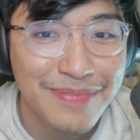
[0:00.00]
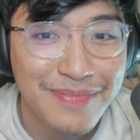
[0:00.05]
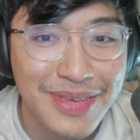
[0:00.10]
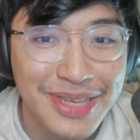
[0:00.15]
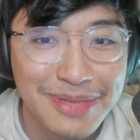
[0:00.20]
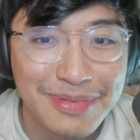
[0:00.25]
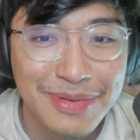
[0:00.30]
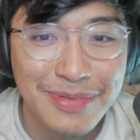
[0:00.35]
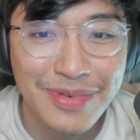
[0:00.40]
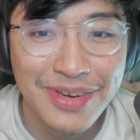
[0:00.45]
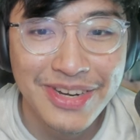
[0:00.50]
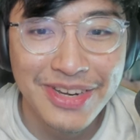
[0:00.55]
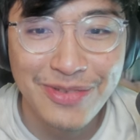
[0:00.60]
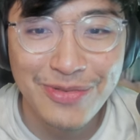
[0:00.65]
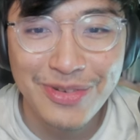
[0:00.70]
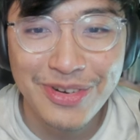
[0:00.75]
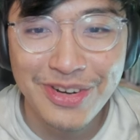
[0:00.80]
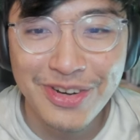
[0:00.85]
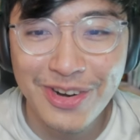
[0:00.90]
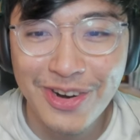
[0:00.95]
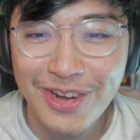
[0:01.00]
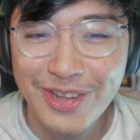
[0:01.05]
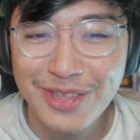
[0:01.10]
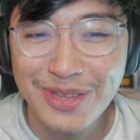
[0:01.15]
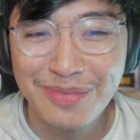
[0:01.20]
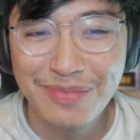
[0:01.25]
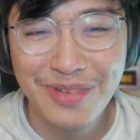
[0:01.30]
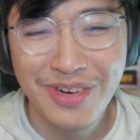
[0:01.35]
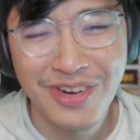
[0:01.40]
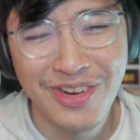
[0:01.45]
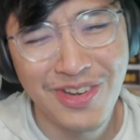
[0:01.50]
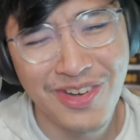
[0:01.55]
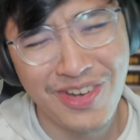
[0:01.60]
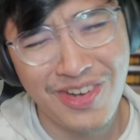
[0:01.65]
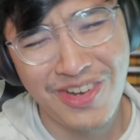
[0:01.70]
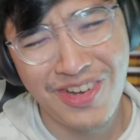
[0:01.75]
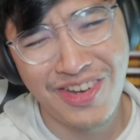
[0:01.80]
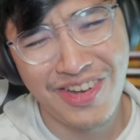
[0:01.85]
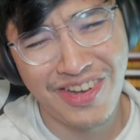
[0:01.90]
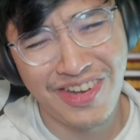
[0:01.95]
Makes me wanna work hard tomorrow.
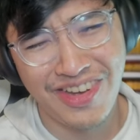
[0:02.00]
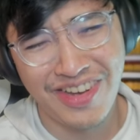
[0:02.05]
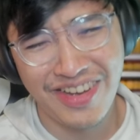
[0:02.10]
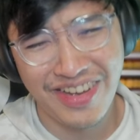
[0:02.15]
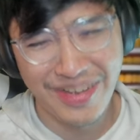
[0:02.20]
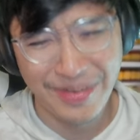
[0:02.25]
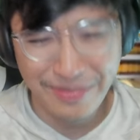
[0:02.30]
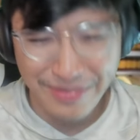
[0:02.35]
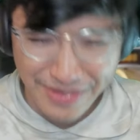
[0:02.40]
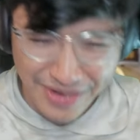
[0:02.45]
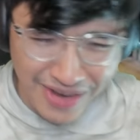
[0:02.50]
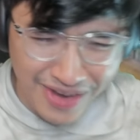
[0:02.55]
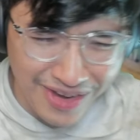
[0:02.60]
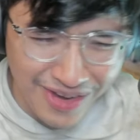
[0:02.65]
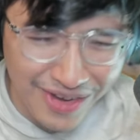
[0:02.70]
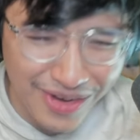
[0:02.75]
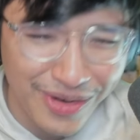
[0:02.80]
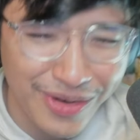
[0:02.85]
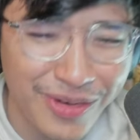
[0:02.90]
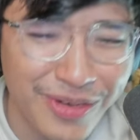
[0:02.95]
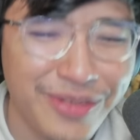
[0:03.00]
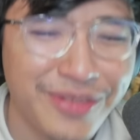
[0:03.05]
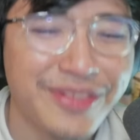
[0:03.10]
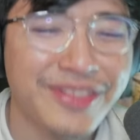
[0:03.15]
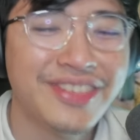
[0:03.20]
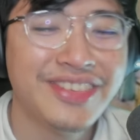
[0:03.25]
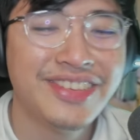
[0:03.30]
Oh, bro!